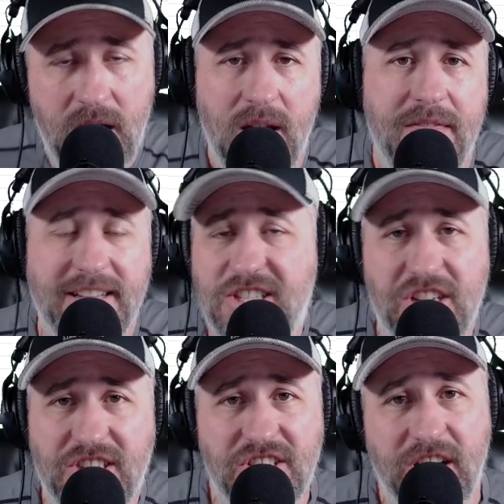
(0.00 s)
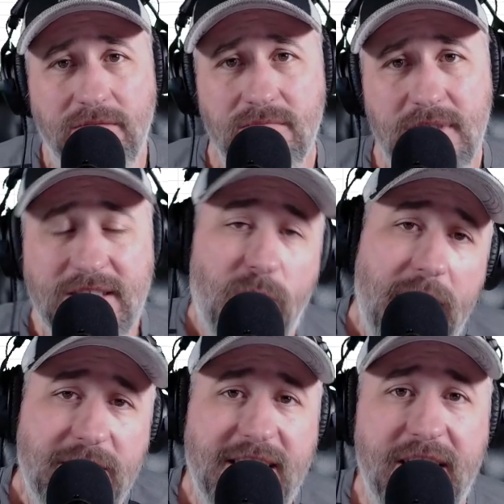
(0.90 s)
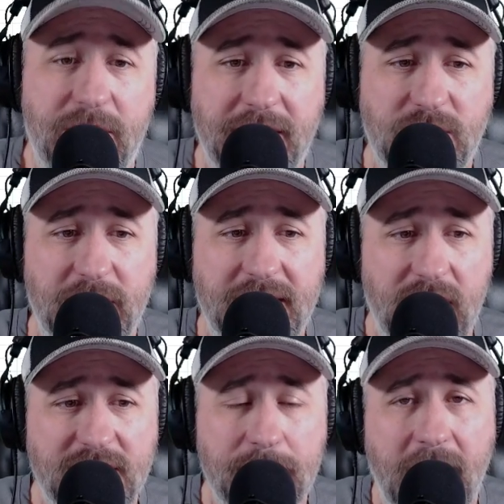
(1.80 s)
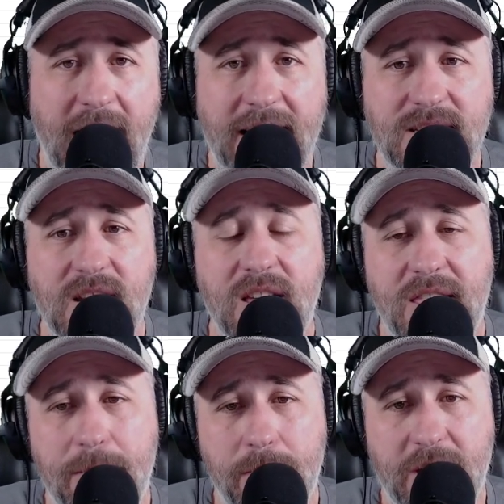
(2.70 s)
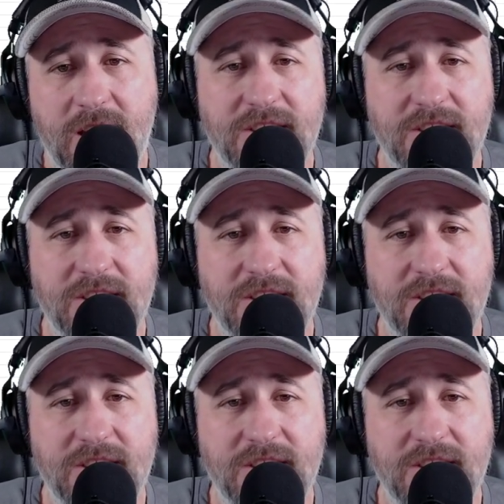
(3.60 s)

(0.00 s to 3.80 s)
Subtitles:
That's just as good. That's what I would say to you this week. There are some guys that because